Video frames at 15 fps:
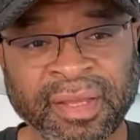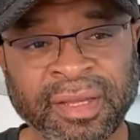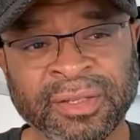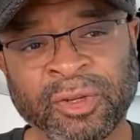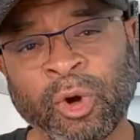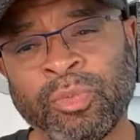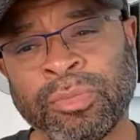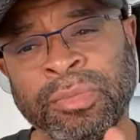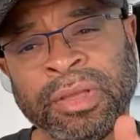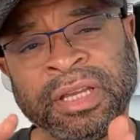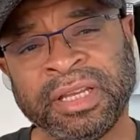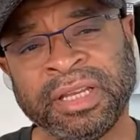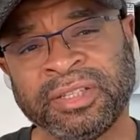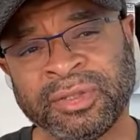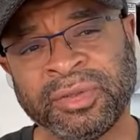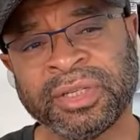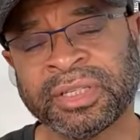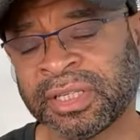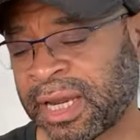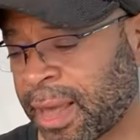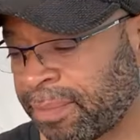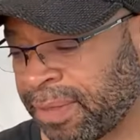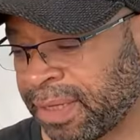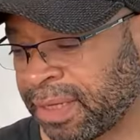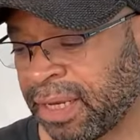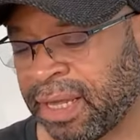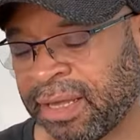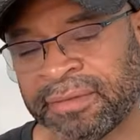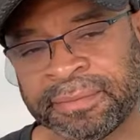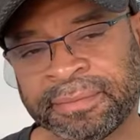dopamine into the synaptic
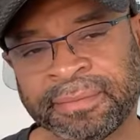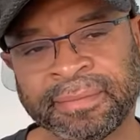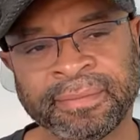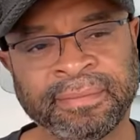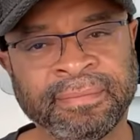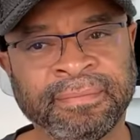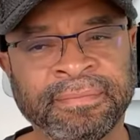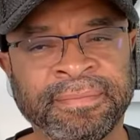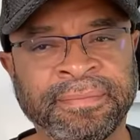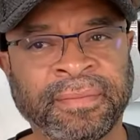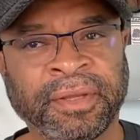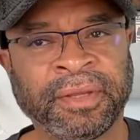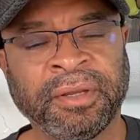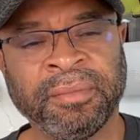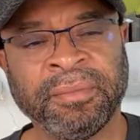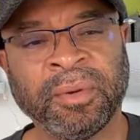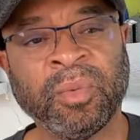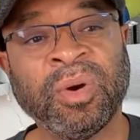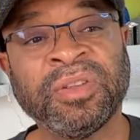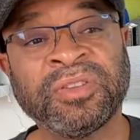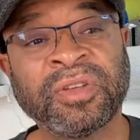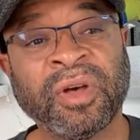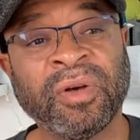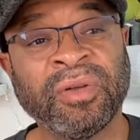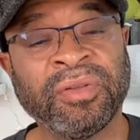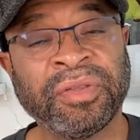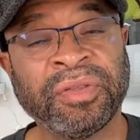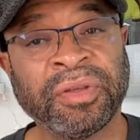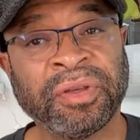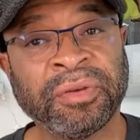cleft. But once all
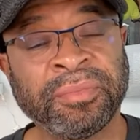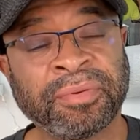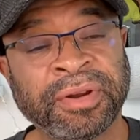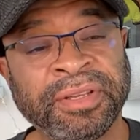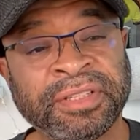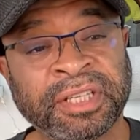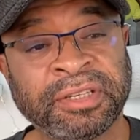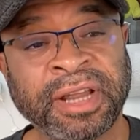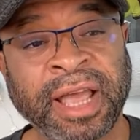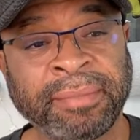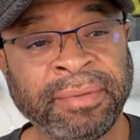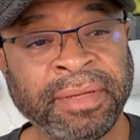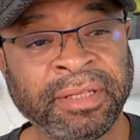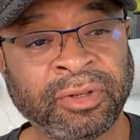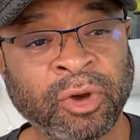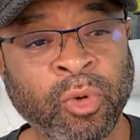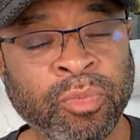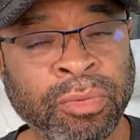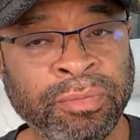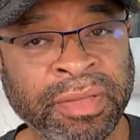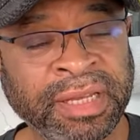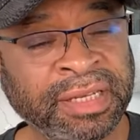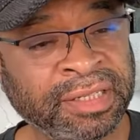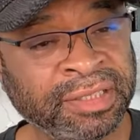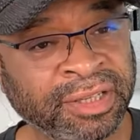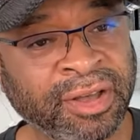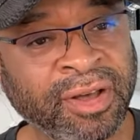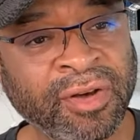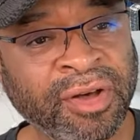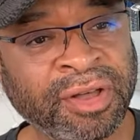the presynaptic dopamine is
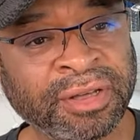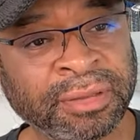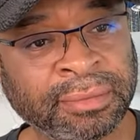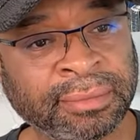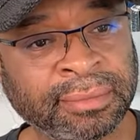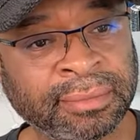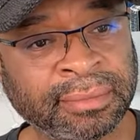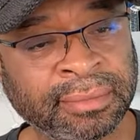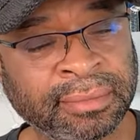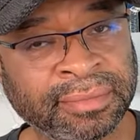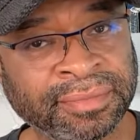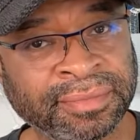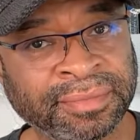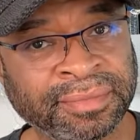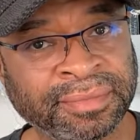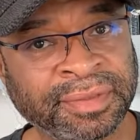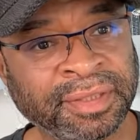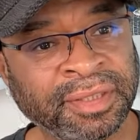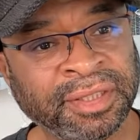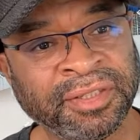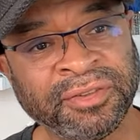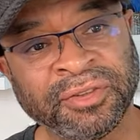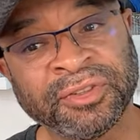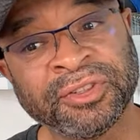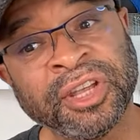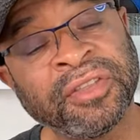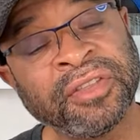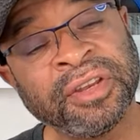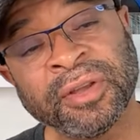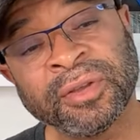gone, there's
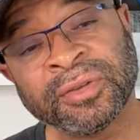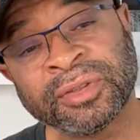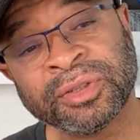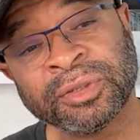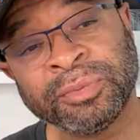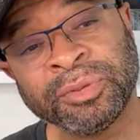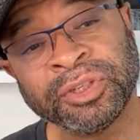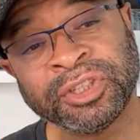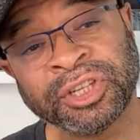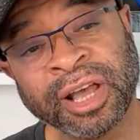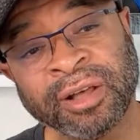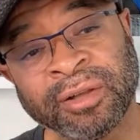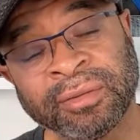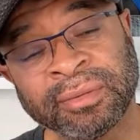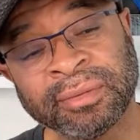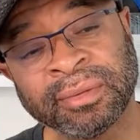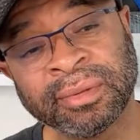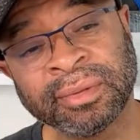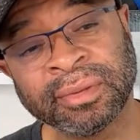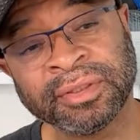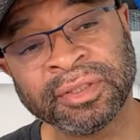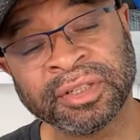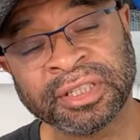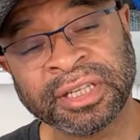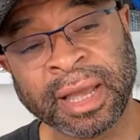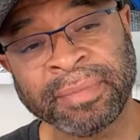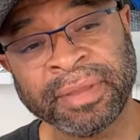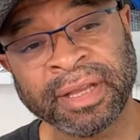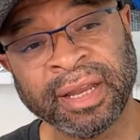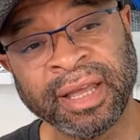nothing else to push out into the
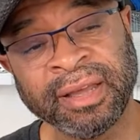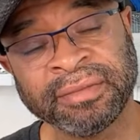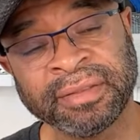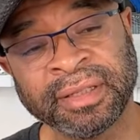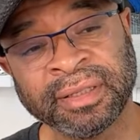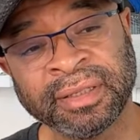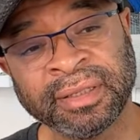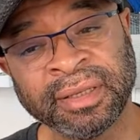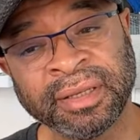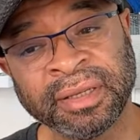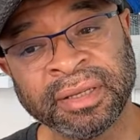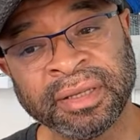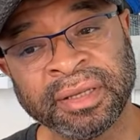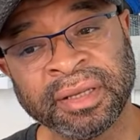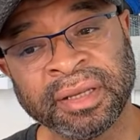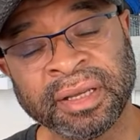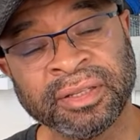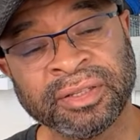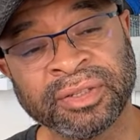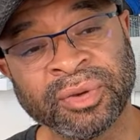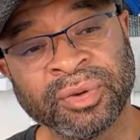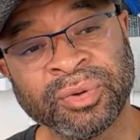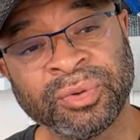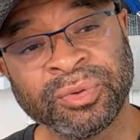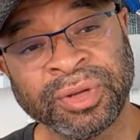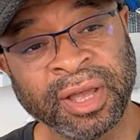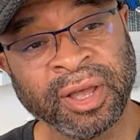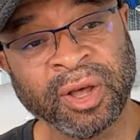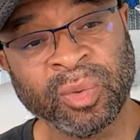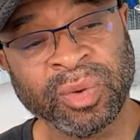synaptic cleft. And so
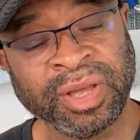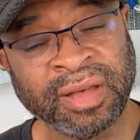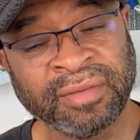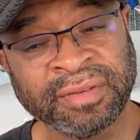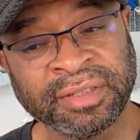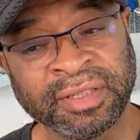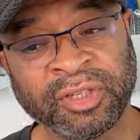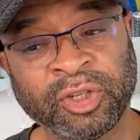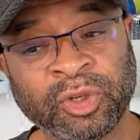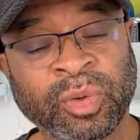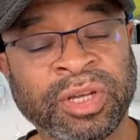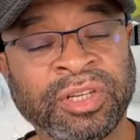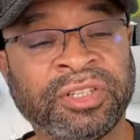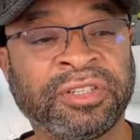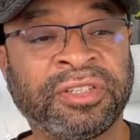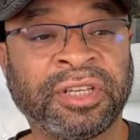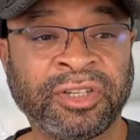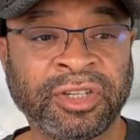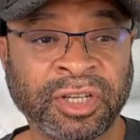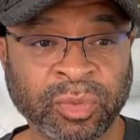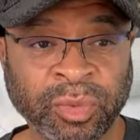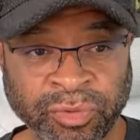now we have a situation such as